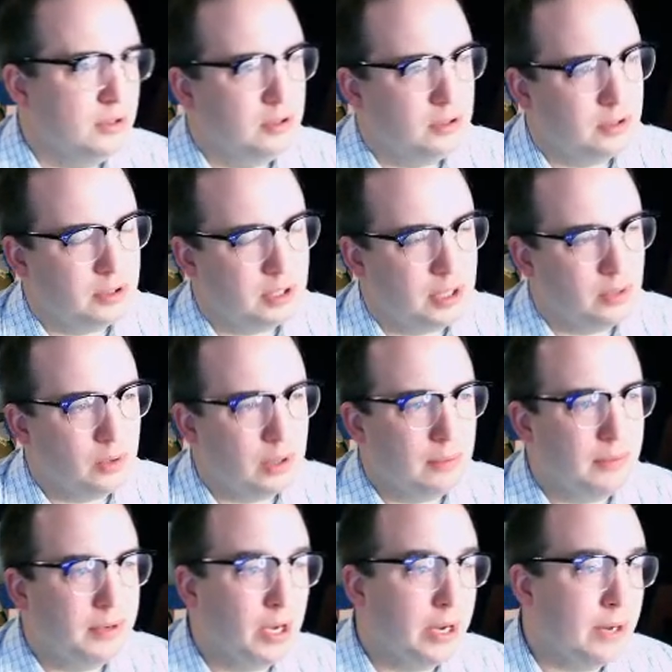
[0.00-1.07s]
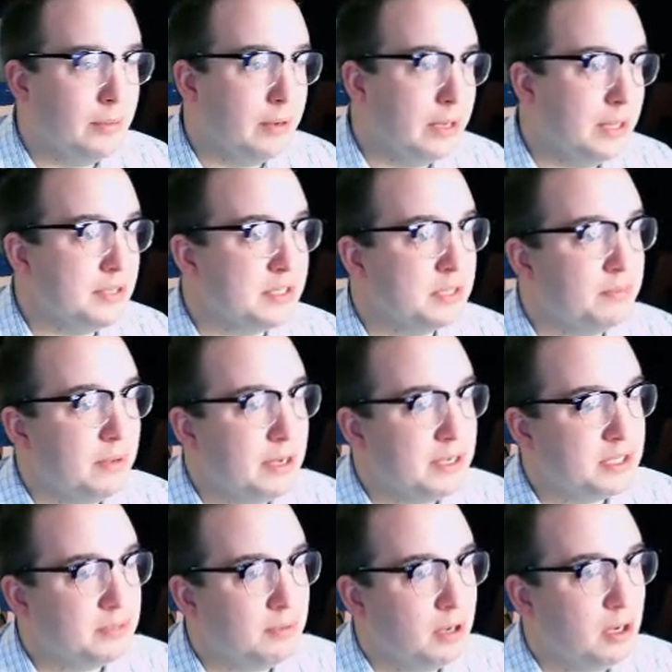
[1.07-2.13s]
Okay, when I'm done, I'm going to hit the space
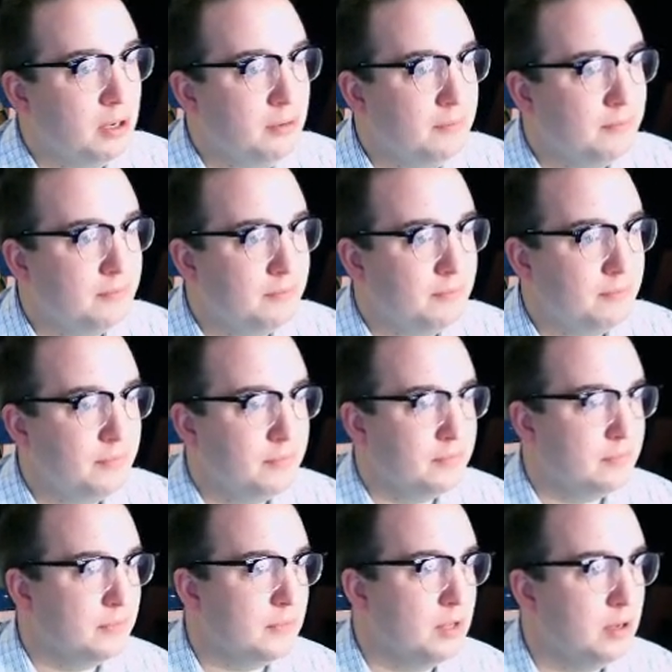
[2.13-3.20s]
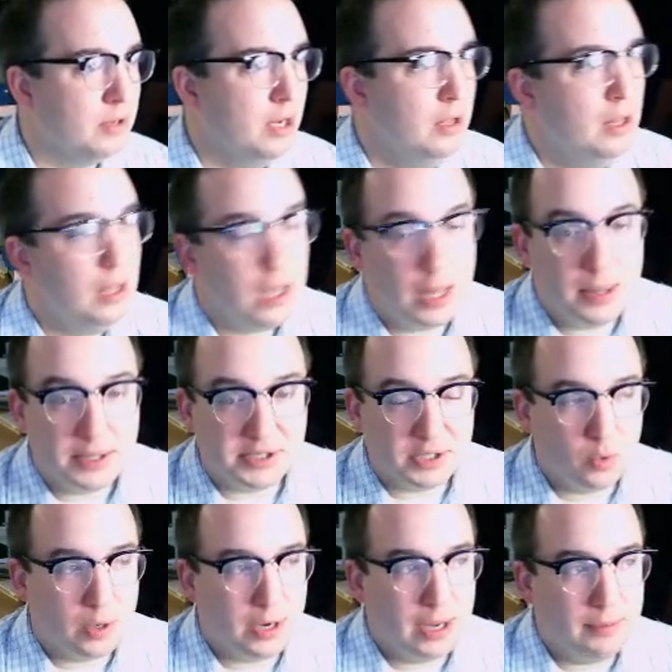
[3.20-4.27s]
bar. Okay, and this is
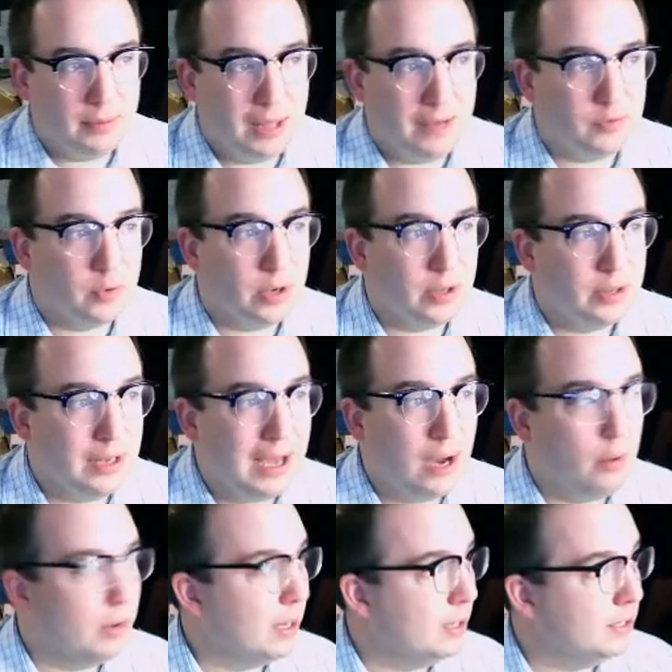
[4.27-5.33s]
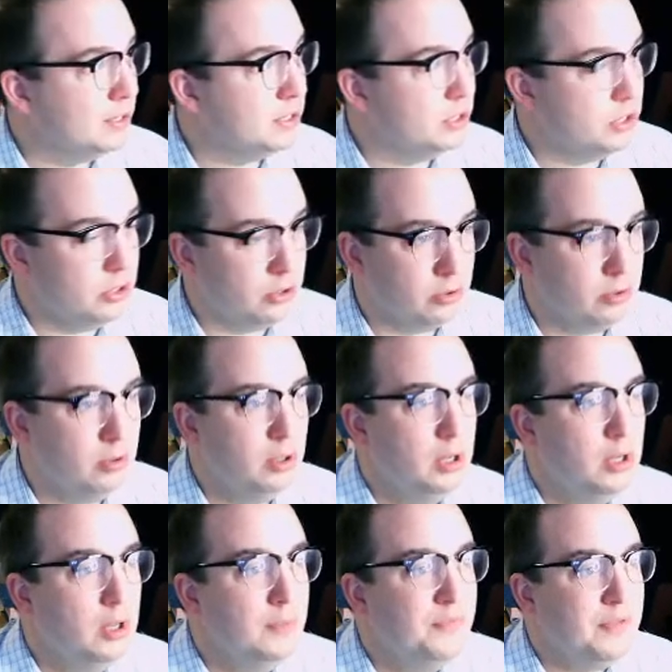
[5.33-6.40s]
what I'm left with. Now, what I need to do
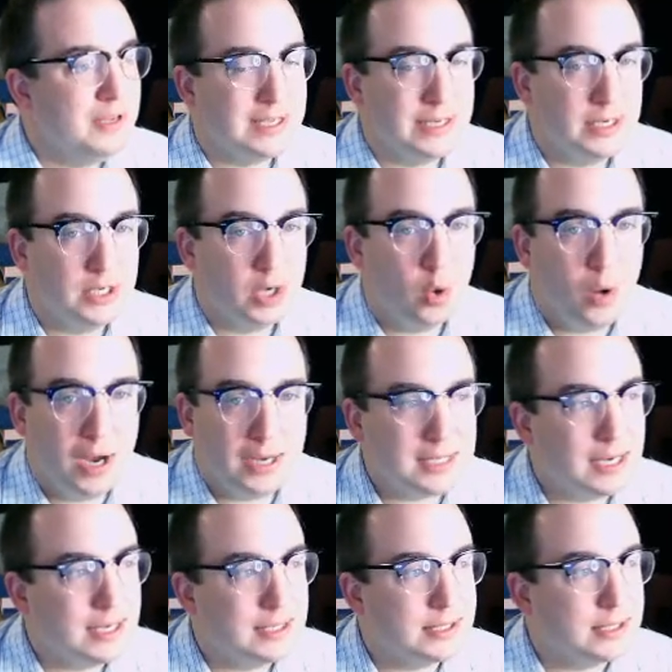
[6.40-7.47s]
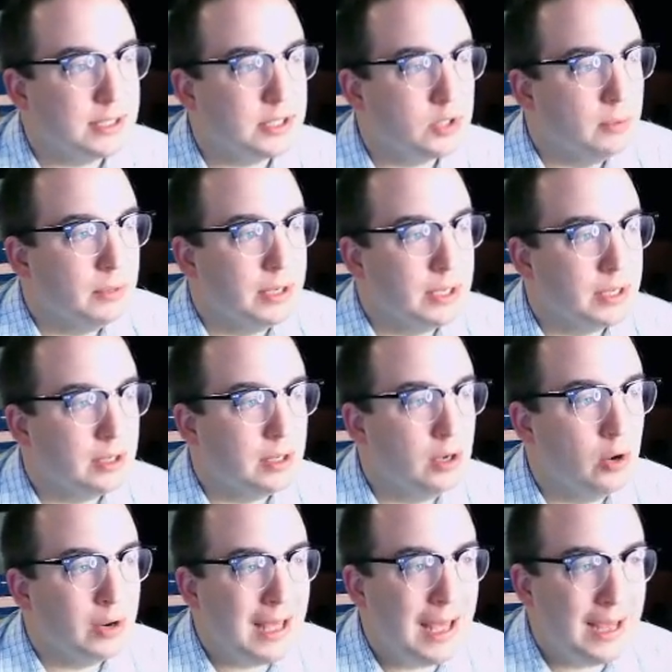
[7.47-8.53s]
is I need to quantize this. So I'm going to go
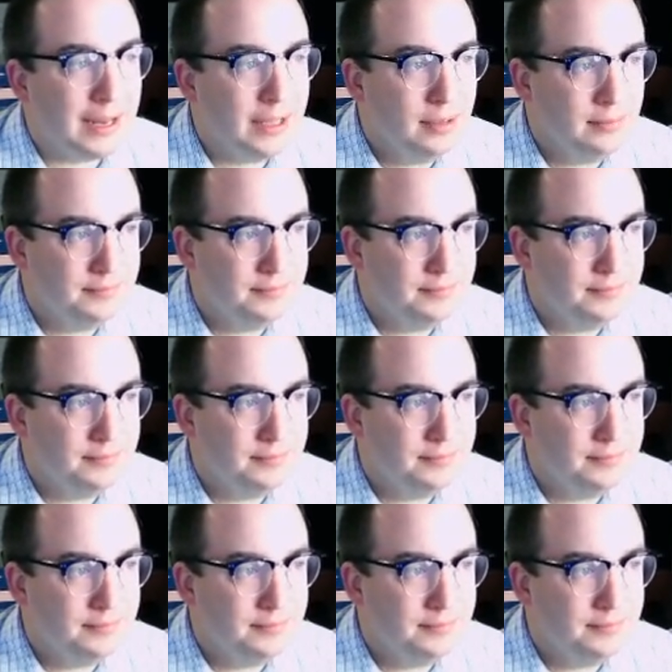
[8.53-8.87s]
to Edit.